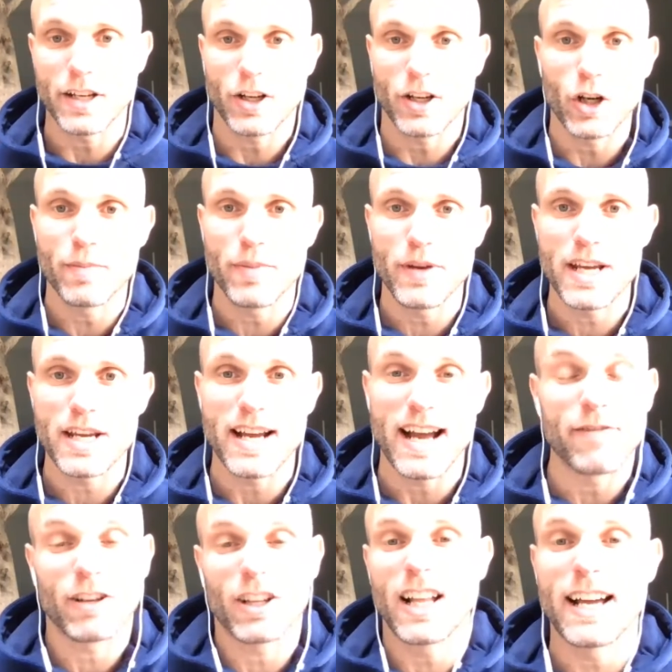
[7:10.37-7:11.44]
It could be, I
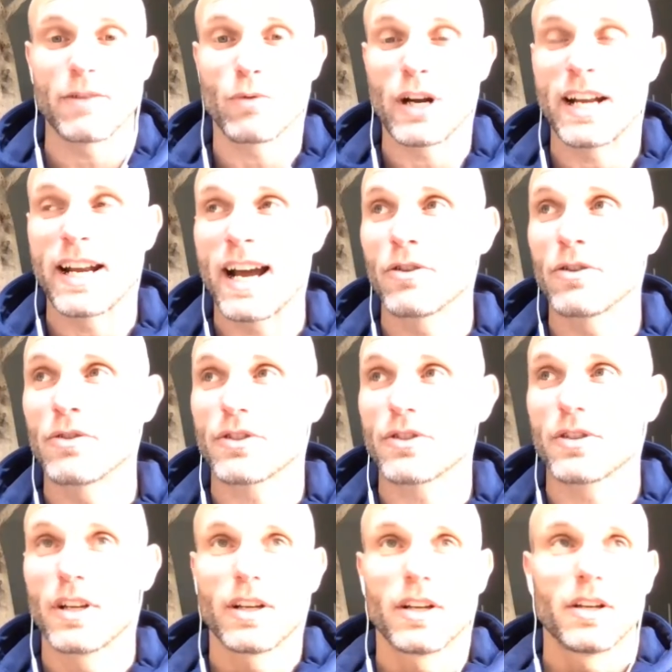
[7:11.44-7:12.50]
have a client right now who's
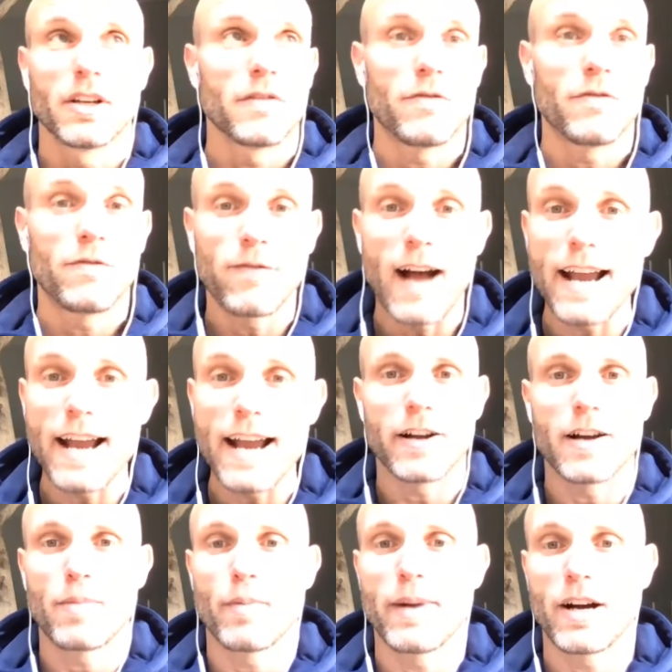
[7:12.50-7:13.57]
fired
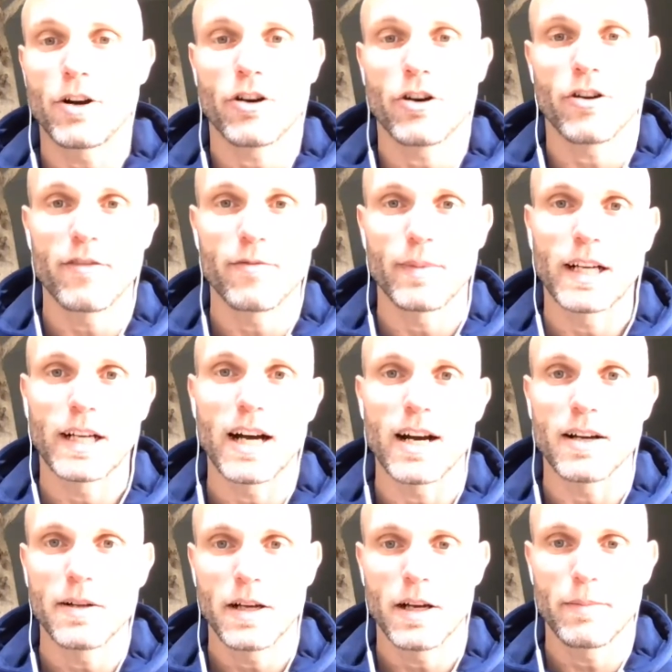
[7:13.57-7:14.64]
up about Krav
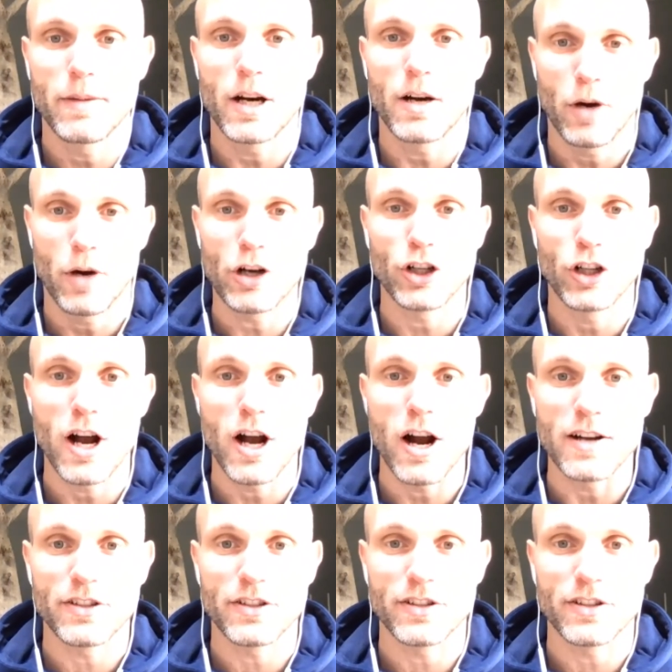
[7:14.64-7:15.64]
Maga, about martial arts.